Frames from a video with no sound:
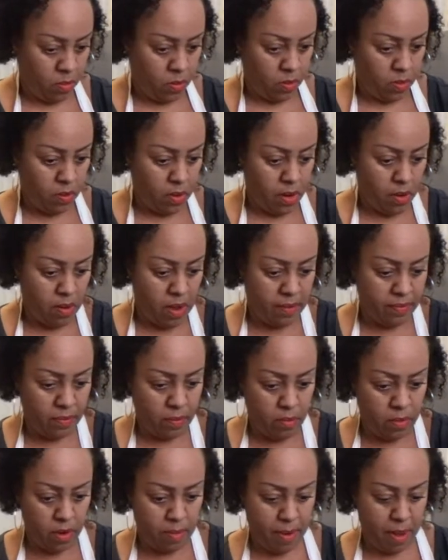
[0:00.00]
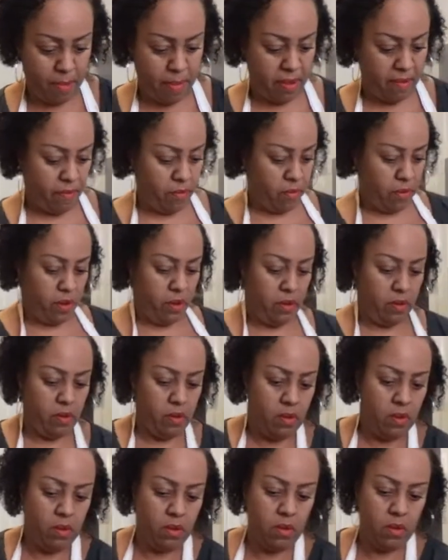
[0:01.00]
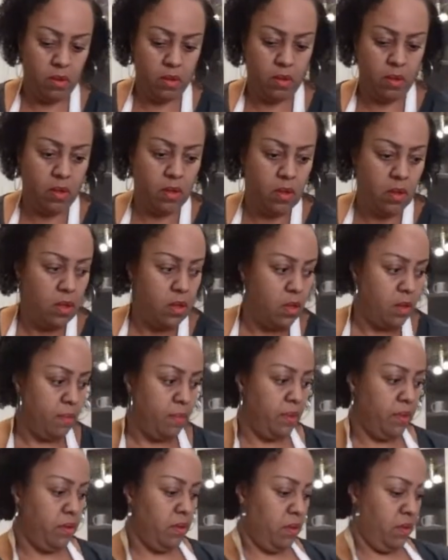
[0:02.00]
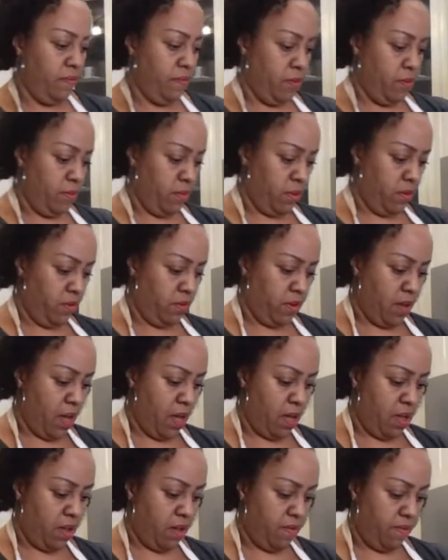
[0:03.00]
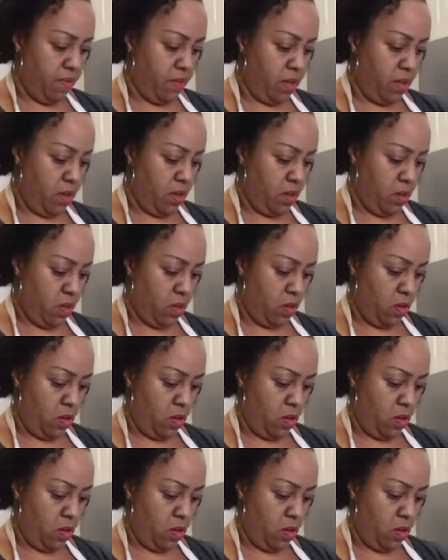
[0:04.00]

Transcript: so I don't have to worry about my voice. But just film a shot of the